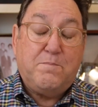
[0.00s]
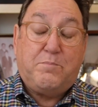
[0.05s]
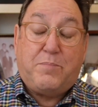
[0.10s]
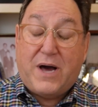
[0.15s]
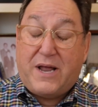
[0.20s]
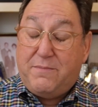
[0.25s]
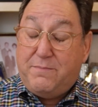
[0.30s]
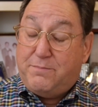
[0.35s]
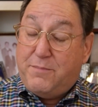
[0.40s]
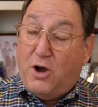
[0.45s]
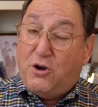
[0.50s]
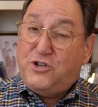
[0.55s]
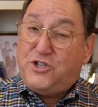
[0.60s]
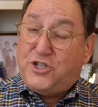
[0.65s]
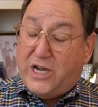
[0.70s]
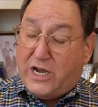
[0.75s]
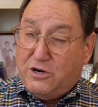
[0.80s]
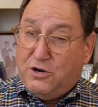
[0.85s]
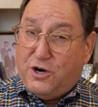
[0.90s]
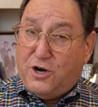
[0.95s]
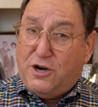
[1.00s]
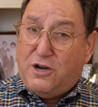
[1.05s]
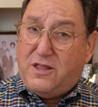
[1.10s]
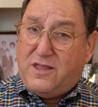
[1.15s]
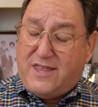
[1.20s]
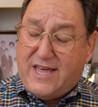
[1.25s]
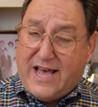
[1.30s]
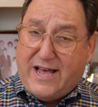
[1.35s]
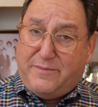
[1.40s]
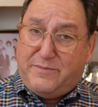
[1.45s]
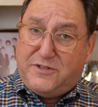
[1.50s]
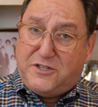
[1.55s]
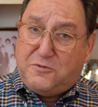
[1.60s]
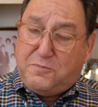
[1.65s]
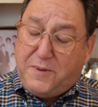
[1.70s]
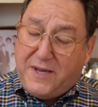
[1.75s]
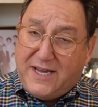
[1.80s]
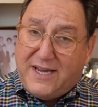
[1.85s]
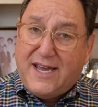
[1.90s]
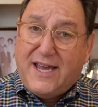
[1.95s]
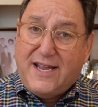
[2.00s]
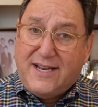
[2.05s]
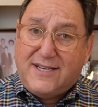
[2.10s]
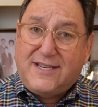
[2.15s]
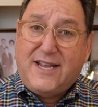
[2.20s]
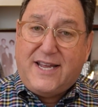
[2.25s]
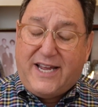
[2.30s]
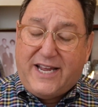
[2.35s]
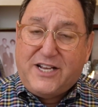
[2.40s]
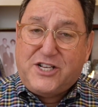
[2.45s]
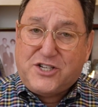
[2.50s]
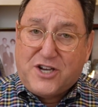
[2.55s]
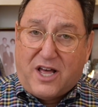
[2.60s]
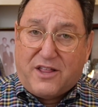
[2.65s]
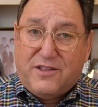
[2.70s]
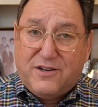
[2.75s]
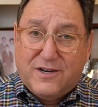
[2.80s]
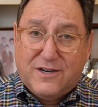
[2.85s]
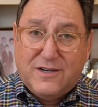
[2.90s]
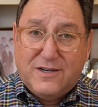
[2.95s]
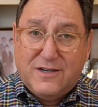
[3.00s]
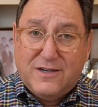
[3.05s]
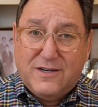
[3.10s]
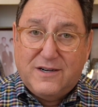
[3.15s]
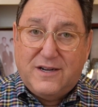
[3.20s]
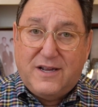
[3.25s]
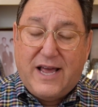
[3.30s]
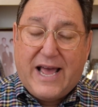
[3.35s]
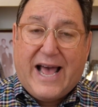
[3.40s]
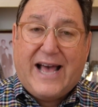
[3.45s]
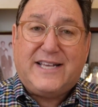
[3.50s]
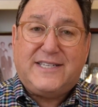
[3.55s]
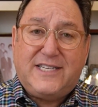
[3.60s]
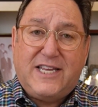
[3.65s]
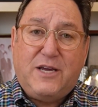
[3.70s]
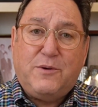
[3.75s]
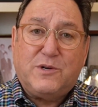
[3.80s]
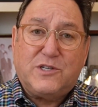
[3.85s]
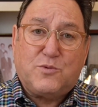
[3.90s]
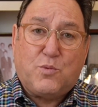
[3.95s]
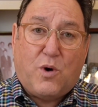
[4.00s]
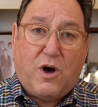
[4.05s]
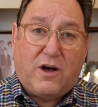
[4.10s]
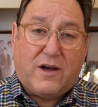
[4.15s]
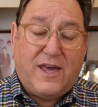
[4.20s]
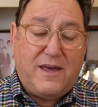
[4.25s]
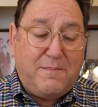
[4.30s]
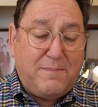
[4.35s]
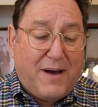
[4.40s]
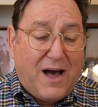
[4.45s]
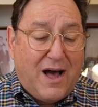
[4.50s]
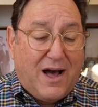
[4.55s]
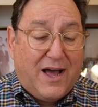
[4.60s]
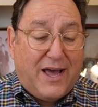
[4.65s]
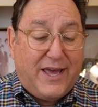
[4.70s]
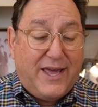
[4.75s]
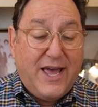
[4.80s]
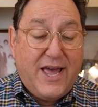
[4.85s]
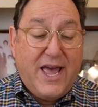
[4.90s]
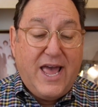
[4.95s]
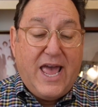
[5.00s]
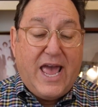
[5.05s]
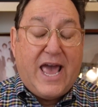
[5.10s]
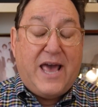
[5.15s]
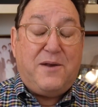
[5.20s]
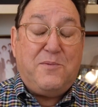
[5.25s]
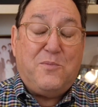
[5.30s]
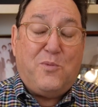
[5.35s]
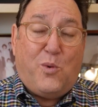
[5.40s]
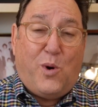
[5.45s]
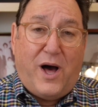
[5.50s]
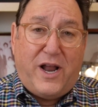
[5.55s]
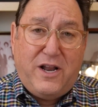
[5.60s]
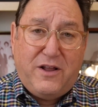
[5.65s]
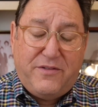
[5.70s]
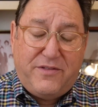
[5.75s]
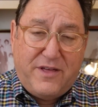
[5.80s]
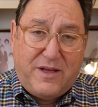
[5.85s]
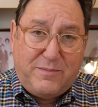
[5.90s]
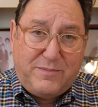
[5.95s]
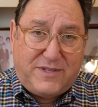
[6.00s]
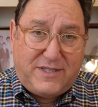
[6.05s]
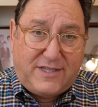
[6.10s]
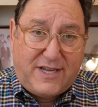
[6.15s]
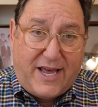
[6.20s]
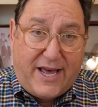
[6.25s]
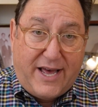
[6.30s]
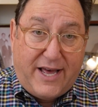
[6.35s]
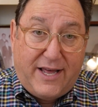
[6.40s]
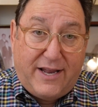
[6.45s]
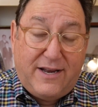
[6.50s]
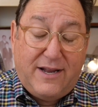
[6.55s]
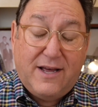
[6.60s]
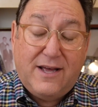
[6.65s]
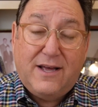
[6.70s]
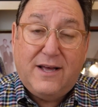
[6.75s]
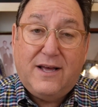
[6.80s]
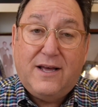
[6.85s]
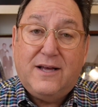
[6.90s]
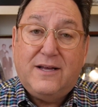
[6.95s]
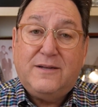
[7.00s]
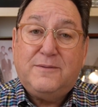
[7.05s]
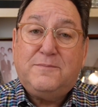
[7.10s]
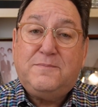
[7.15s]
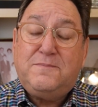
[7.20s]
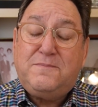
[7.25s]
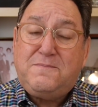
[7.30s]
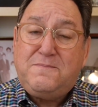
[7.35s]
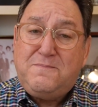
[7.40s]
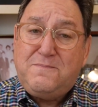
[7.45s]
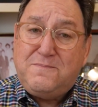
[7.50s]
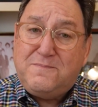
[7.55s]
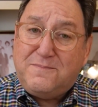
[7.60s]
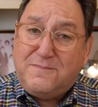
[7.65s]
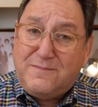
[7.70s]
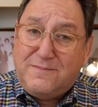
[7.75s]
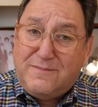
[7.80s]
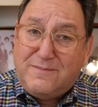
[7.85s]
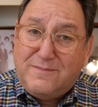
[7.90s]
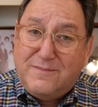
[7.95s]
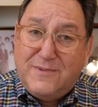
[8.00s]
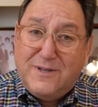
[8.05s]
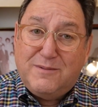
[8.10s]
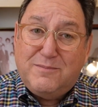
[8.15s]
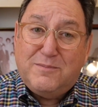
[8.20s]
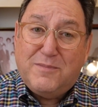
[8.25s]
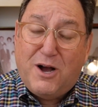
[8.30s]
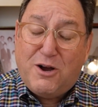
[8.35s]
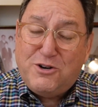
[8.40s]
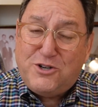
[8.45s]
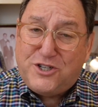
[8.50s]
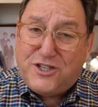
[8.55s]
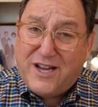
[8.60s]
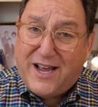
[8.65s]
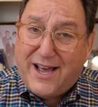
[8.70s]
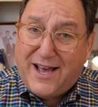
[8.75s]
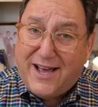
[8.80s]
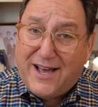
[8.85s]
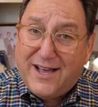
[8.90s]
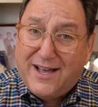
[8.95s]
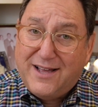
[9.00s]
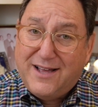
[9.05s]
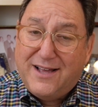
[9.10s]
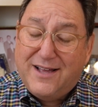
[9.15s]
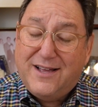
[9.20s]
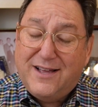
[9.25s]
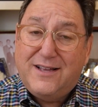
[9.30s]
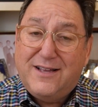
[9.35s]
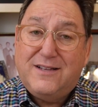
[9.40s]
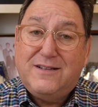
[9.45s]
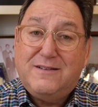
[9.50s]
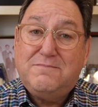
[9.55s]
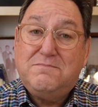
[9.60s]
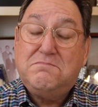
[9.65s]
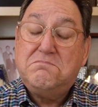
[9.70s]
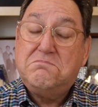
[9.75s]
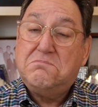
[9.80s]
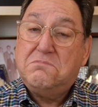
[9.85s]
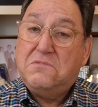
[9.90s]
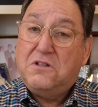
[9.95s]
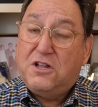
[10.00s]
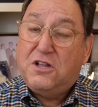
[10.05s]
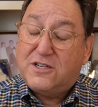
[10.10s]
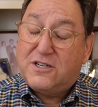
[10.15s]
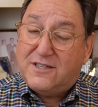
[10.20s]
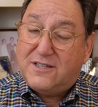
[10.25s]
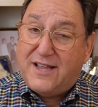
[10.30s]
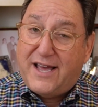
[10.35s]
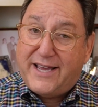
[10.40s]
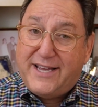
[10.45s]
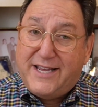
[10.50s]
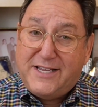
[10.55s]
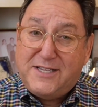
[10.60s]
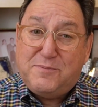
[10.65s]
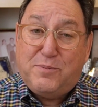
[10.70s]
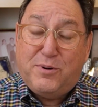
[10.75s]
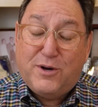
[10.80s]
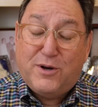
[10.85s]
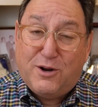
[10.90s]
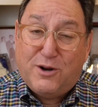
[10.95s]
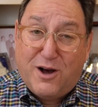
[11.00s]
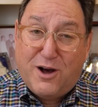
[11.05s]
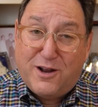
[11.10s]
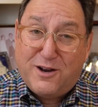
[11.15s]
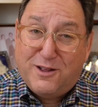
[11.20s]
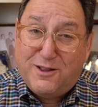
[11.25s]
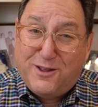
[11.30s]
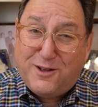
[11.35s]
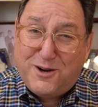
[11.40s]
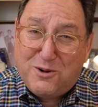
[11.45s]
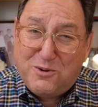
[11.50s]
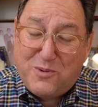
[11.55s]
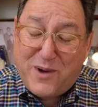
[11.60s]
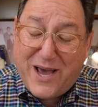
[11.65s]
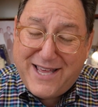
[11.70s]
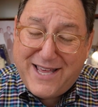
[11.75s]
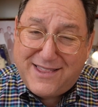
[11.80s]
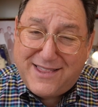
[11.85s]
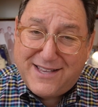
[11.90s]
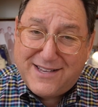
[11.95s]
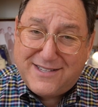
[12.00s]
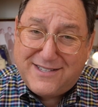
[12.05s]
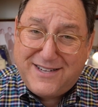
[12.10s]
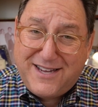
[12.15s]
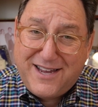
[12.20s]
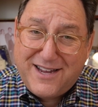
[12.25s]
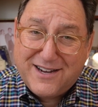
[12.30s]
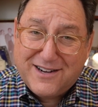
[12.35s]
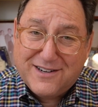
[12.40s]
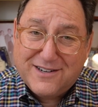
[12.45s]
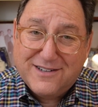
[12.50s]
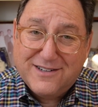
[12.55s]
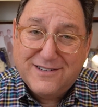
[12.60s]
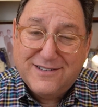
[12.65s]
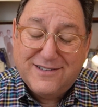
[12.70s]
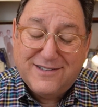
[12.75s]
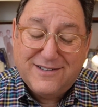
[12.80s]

But Moshe heard them speaking to each other as he was walking by. And one of them said, Moshe, looks like he's put on a little weight this year.